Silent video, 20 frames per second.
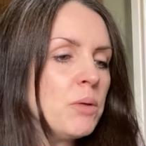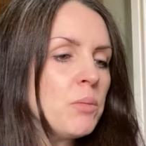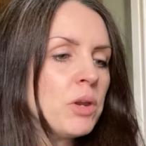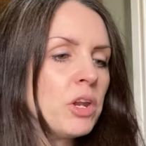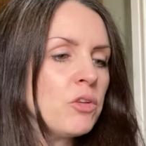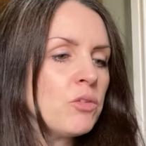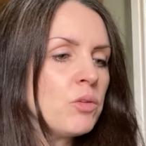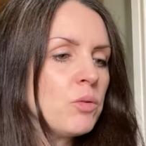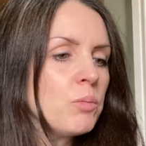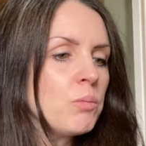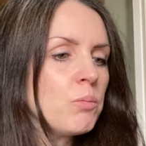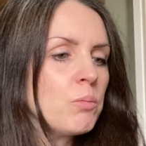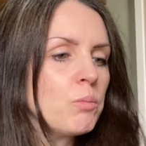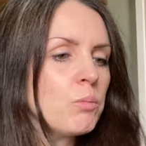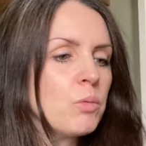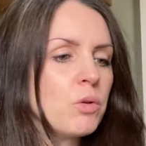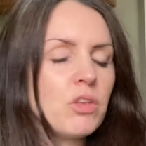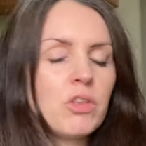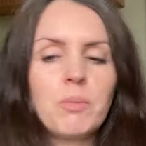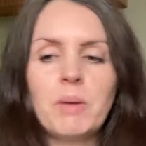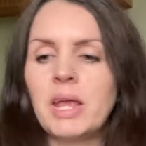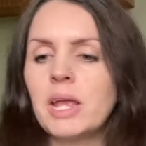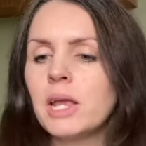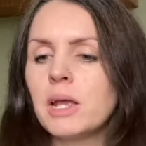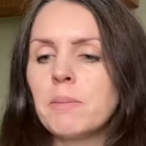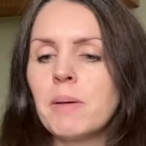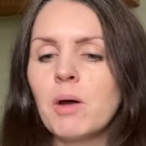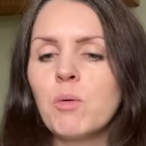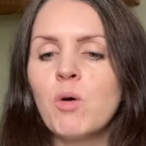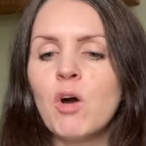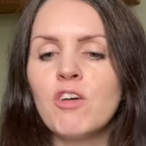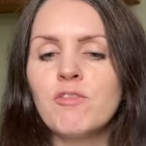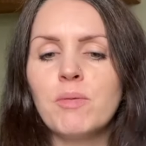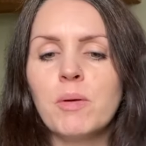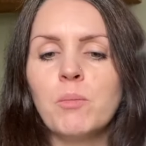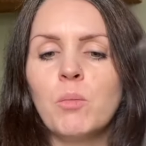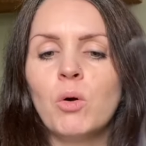when I was speaking about what I've been